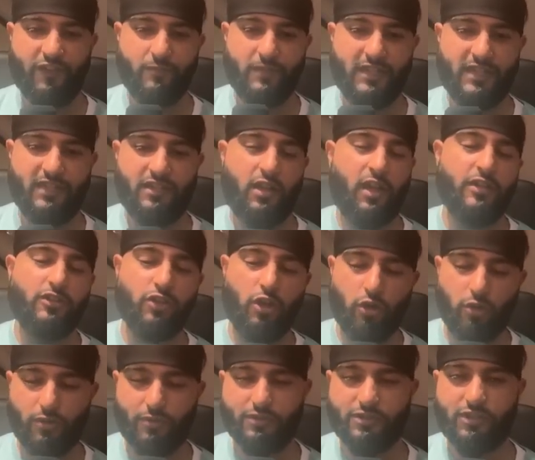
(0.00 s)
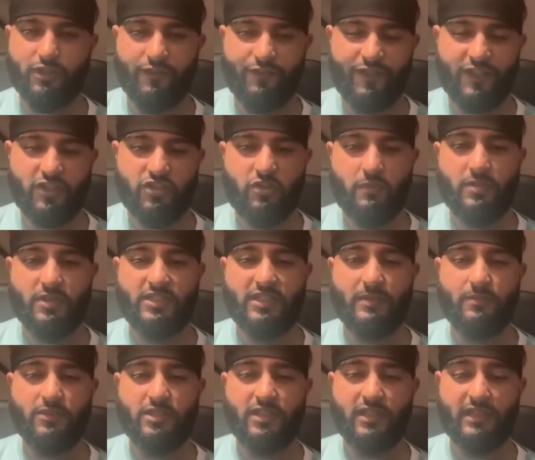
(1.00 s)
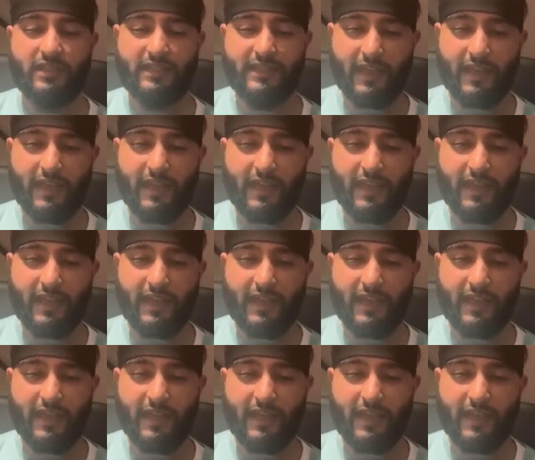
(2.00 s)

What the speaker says: million. I know it was a good fixture, but him to